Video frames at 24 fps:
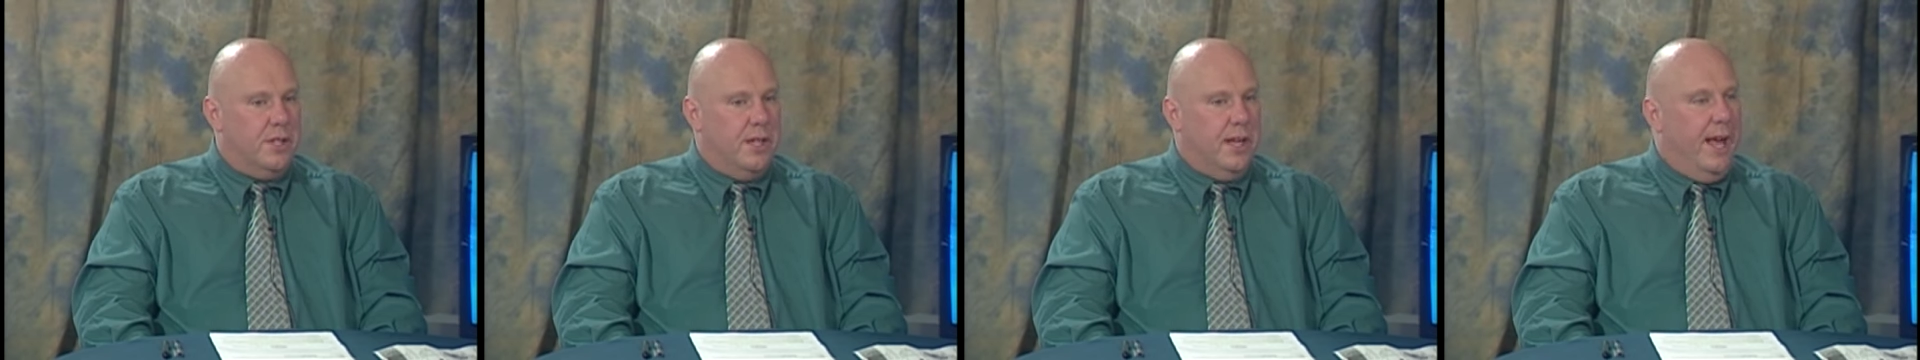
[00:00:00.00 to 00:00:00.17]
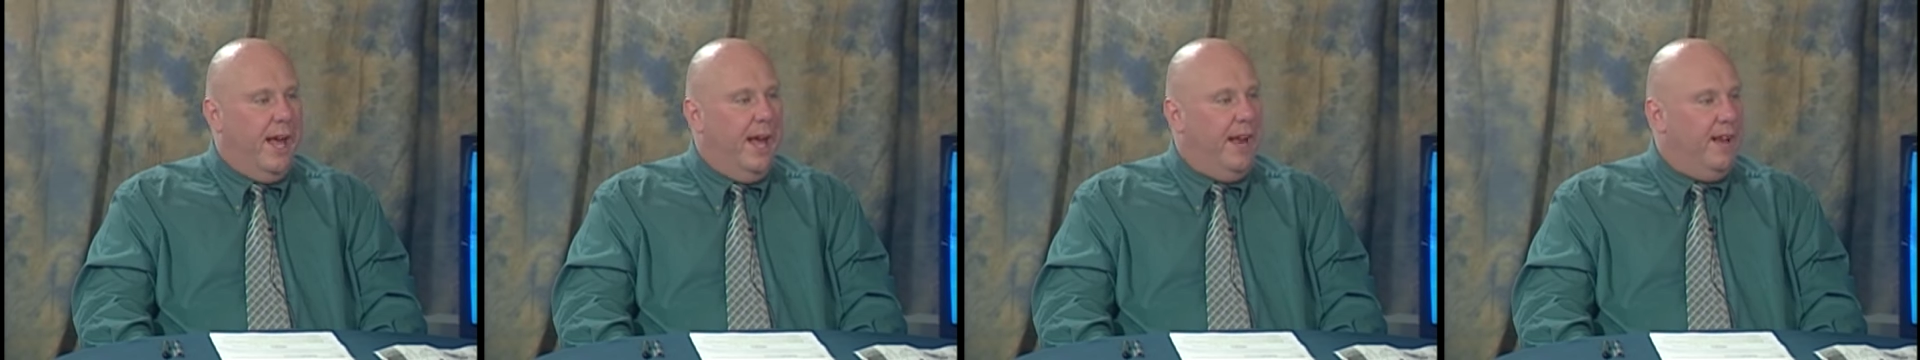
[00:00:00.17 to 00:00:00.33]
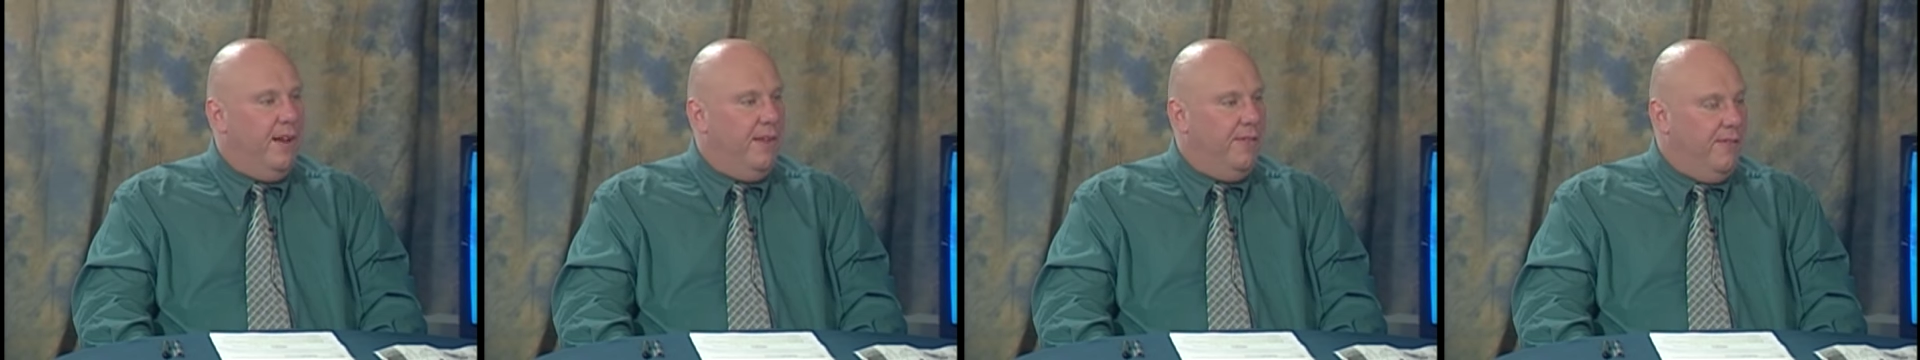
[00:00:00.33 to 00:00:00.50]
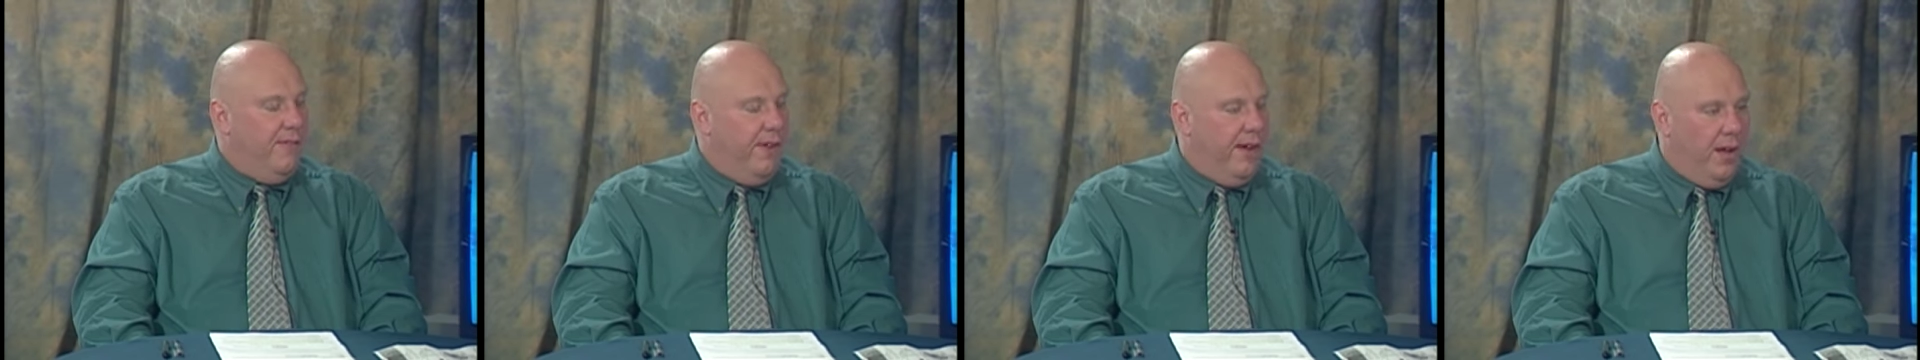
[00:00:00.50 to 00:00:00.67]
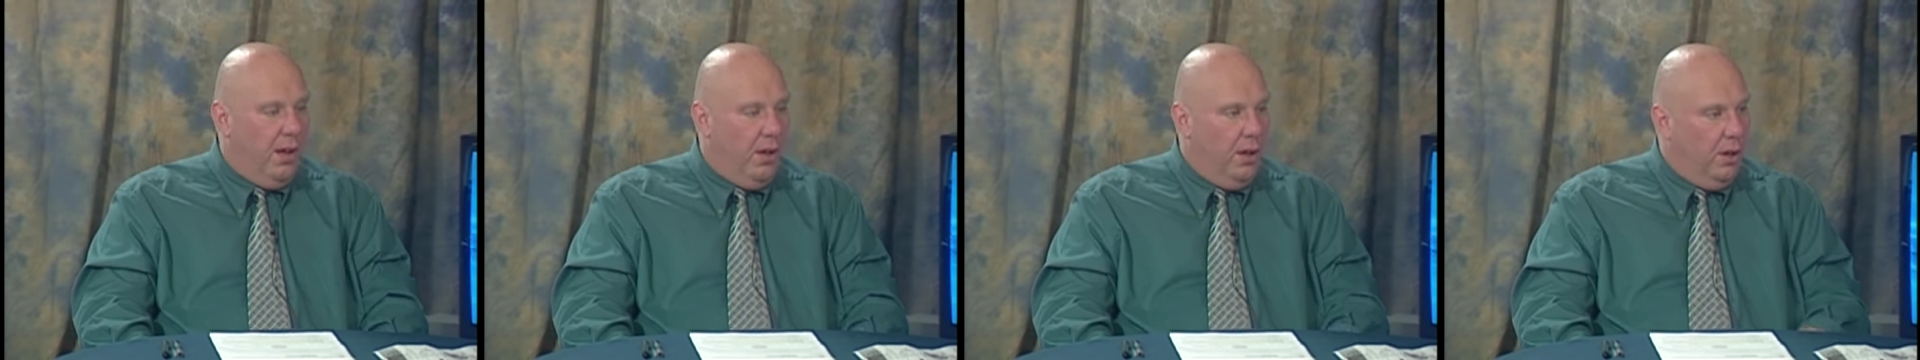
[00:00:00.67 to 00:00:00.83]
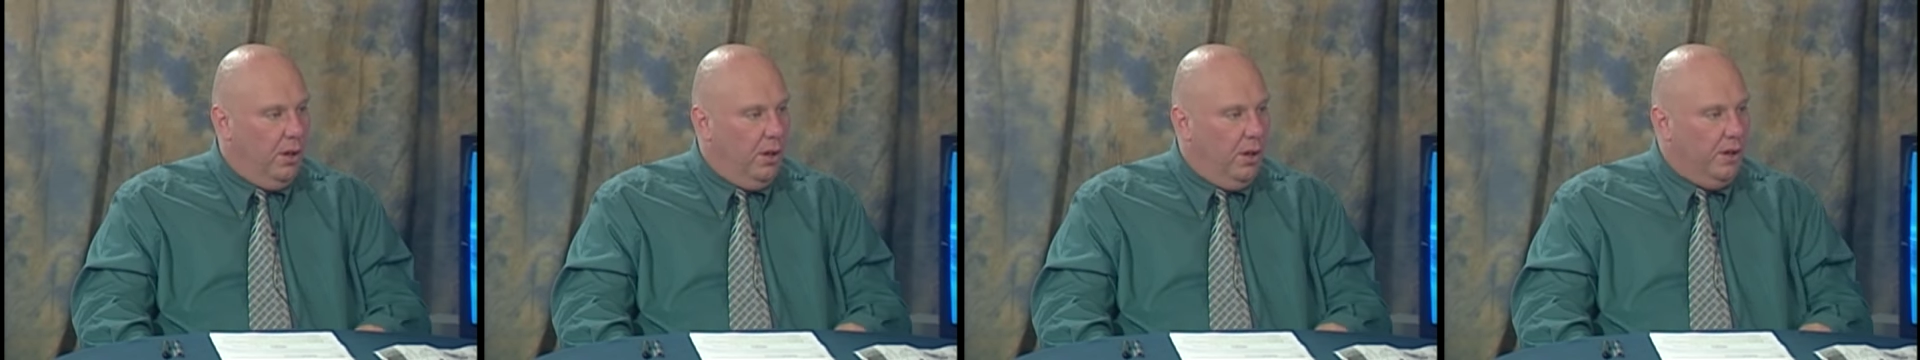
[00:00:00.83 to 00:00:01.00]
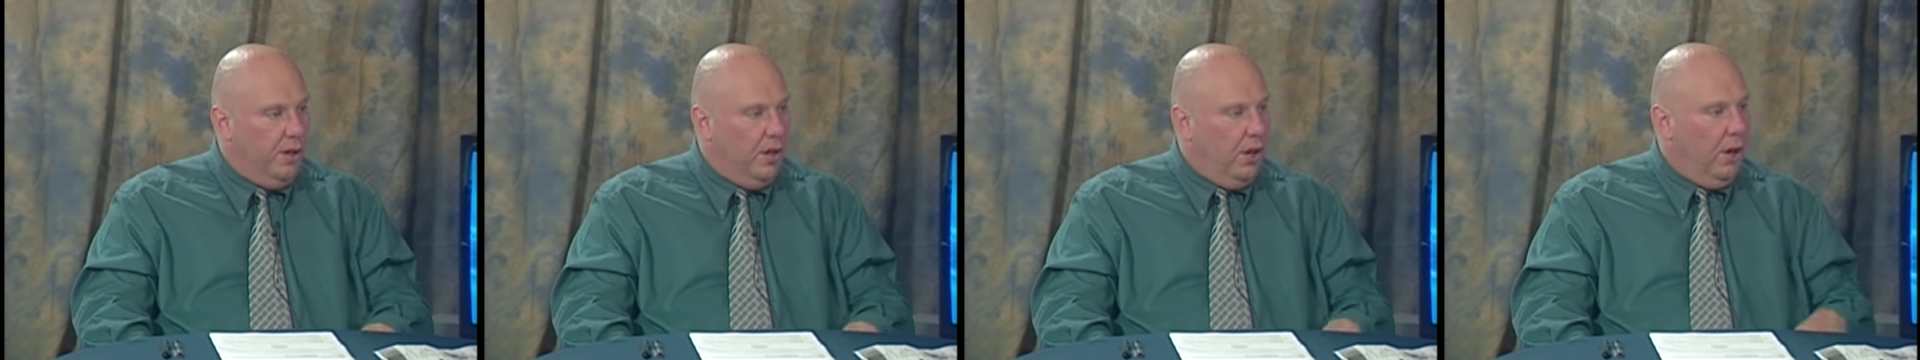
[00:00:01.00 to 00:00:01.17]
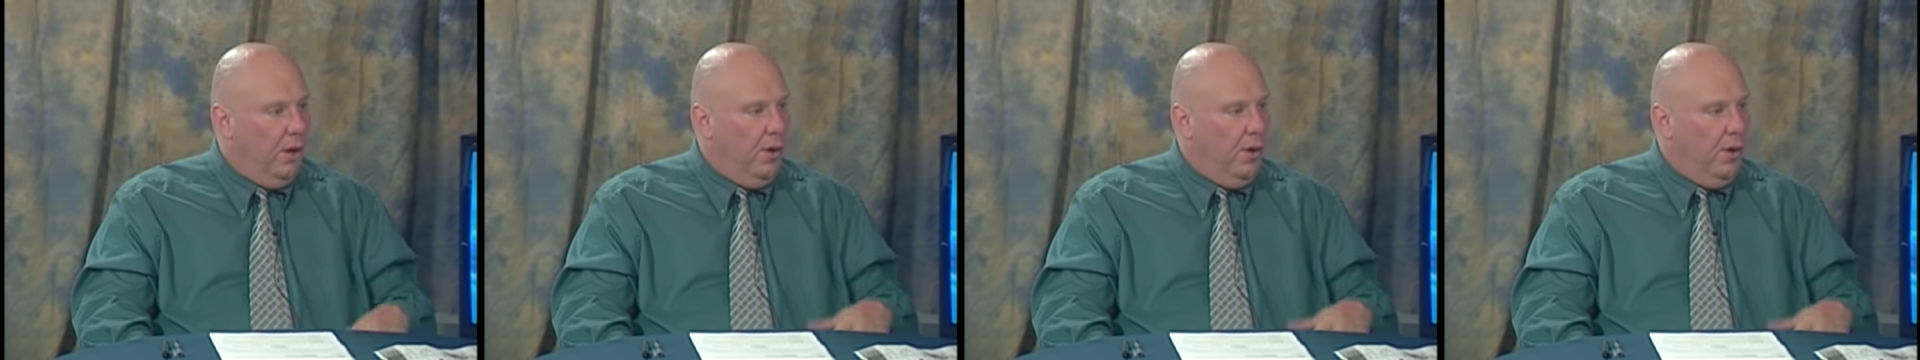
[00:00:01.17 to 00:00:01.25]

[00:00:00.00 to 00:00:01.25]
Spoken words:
The NFL,